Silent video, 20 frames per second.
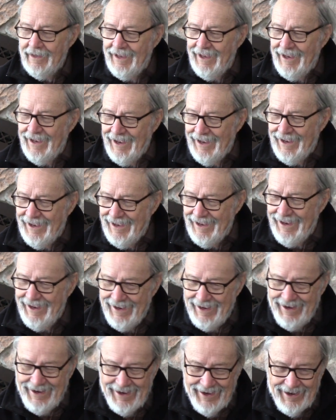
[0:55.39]
and
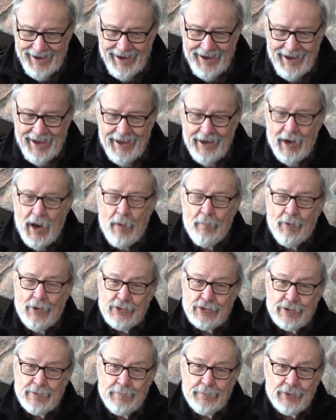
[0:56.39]
I
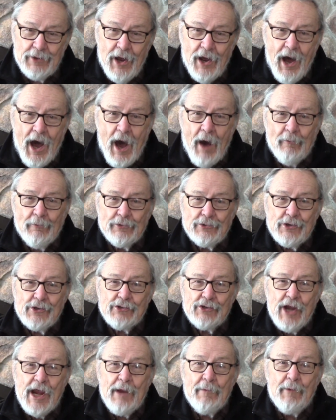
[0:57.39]
was, I was
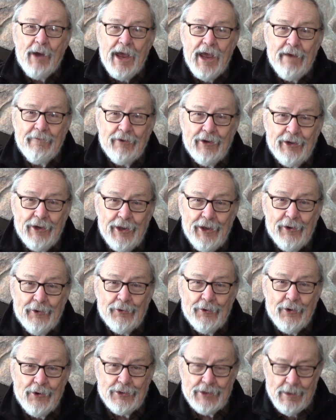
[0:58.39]
ashamed I haven't
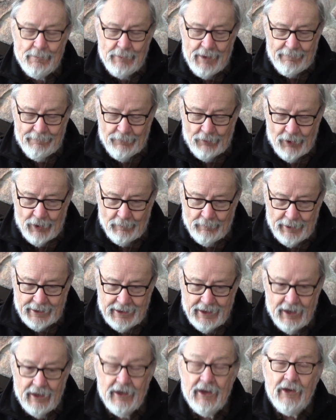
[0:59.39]
introduced it before
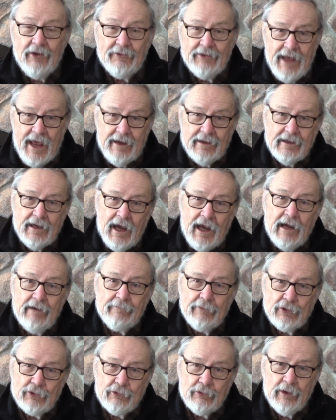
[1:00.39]
because it's that kind
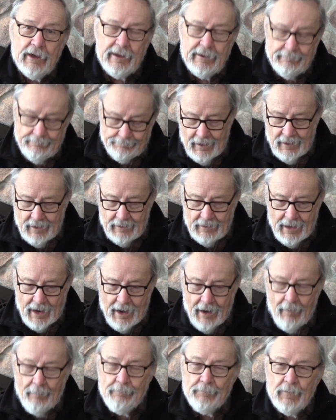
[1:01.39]
of a treat.
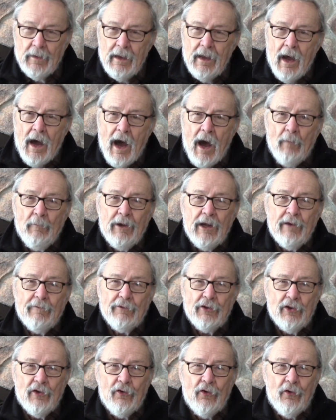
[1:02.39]
Now, how many of
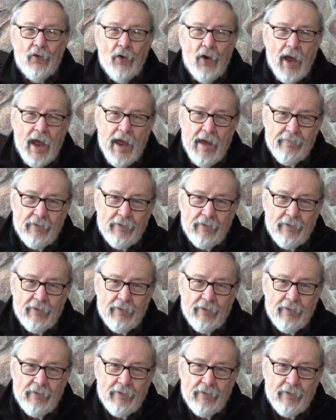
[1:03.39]
you have